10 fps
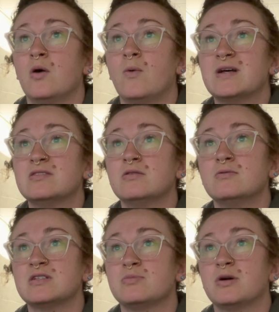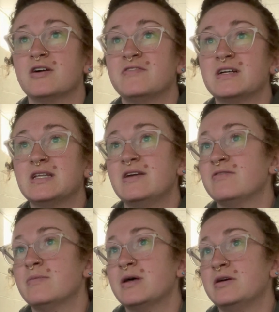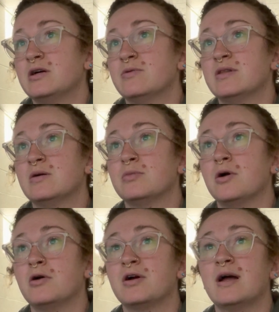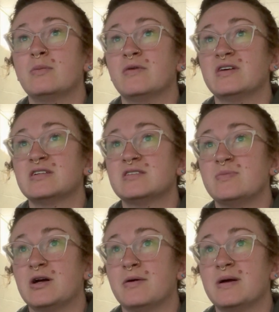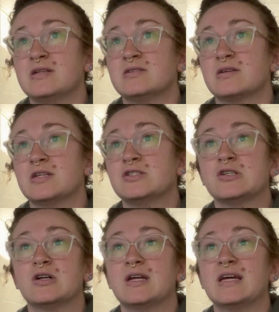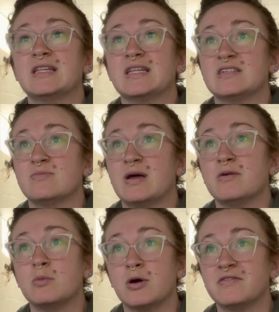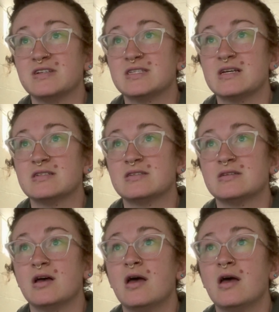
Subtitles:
Wessel was perfectly familiar with the program of experiments concerning this metamorphosis,